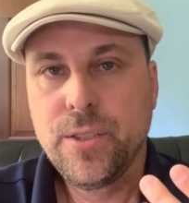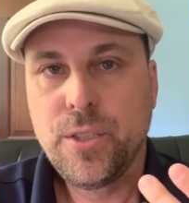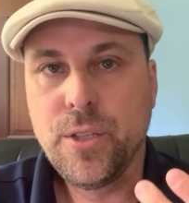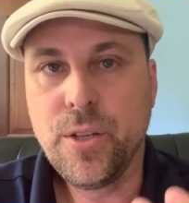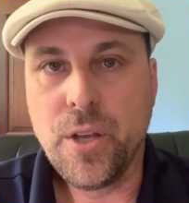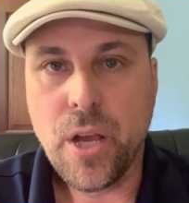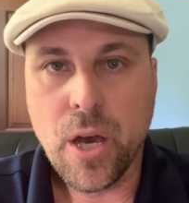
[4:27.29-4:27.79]

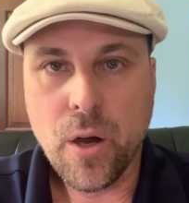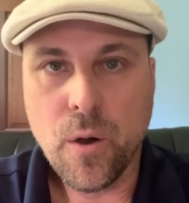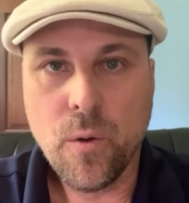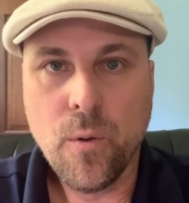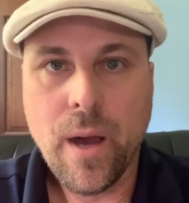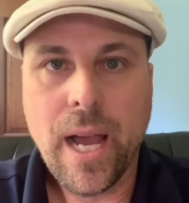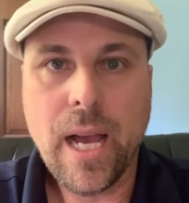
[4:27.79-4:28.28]
to
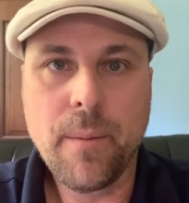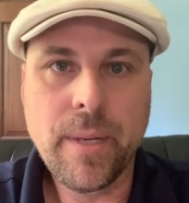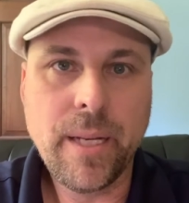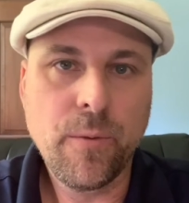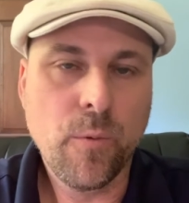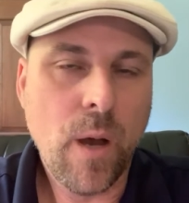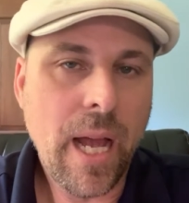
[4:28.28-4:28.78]
know how
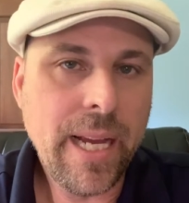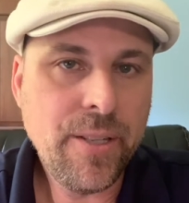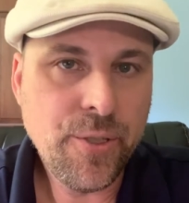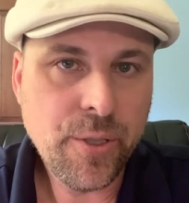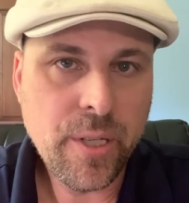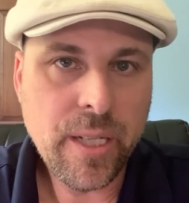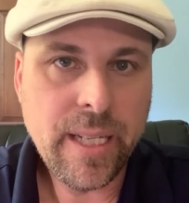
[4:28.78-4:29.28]
many rides
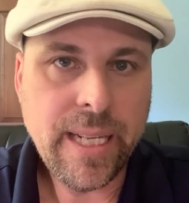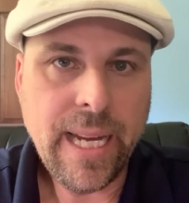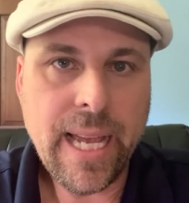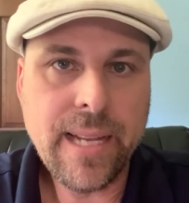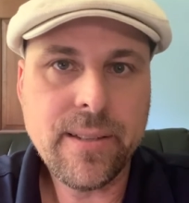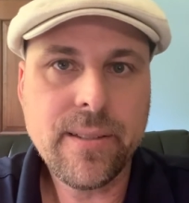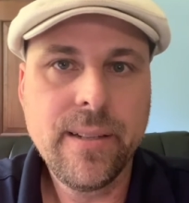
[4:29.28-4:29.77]
you're gonna
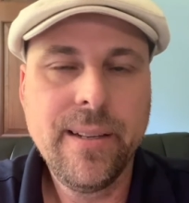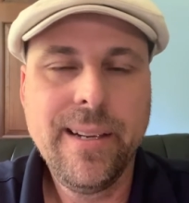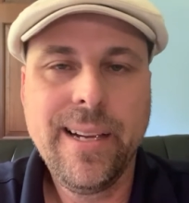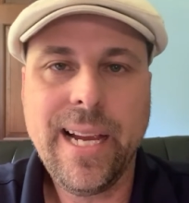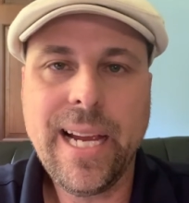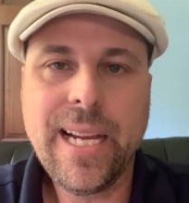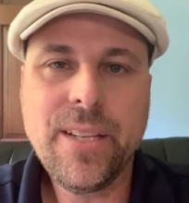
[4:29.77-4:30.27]
get
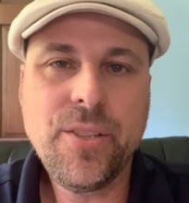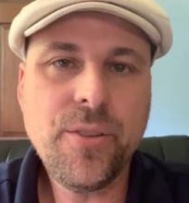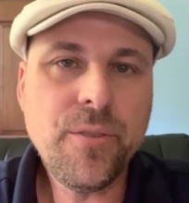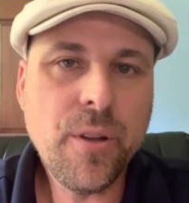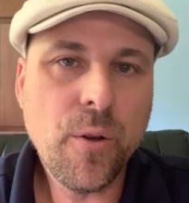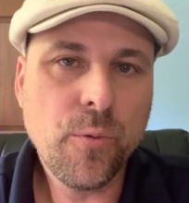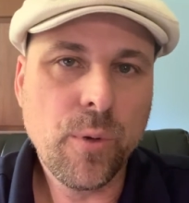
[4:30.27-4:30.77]
and
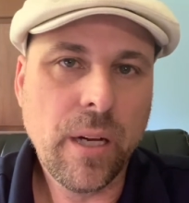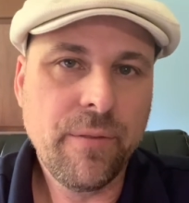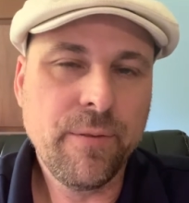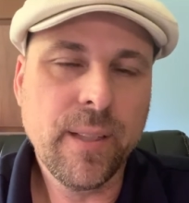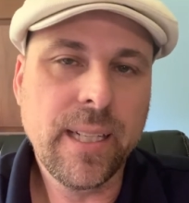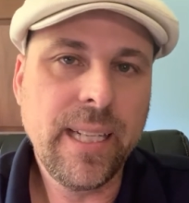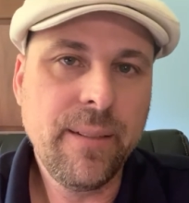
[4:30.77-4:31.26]
you know
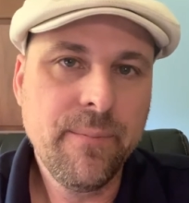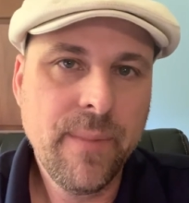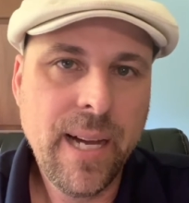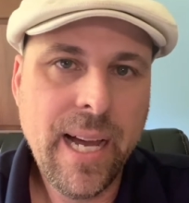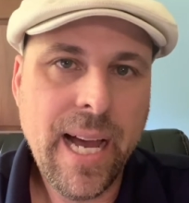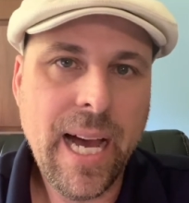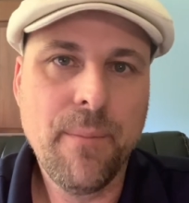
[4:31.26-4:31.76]
roughly
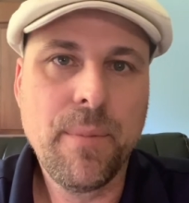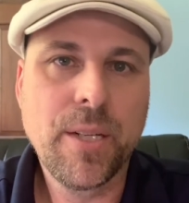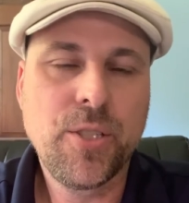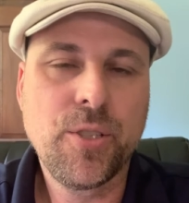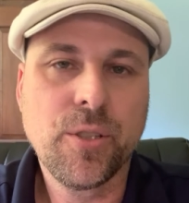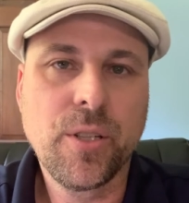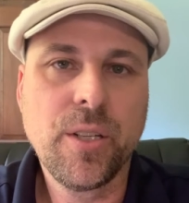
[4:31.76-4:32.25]
how
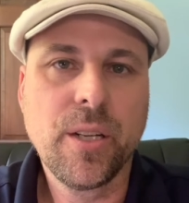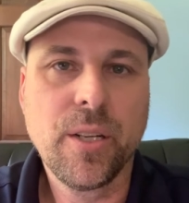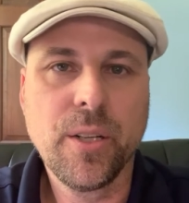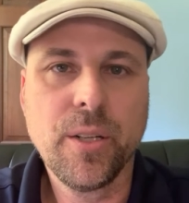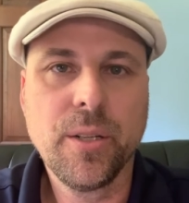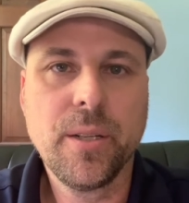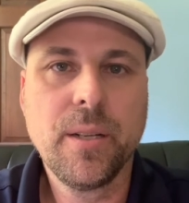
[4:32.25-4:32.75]
much you're gonna
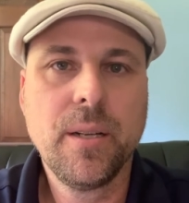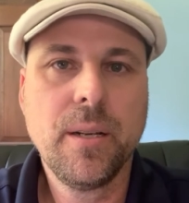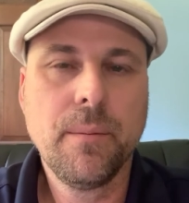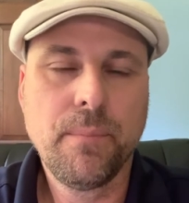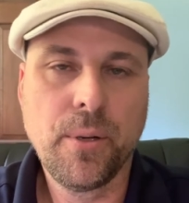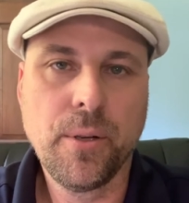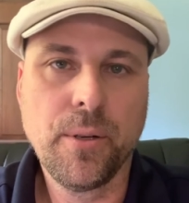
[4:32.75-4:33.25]
earn
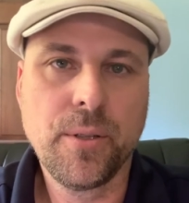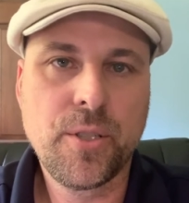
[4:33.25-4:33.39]
per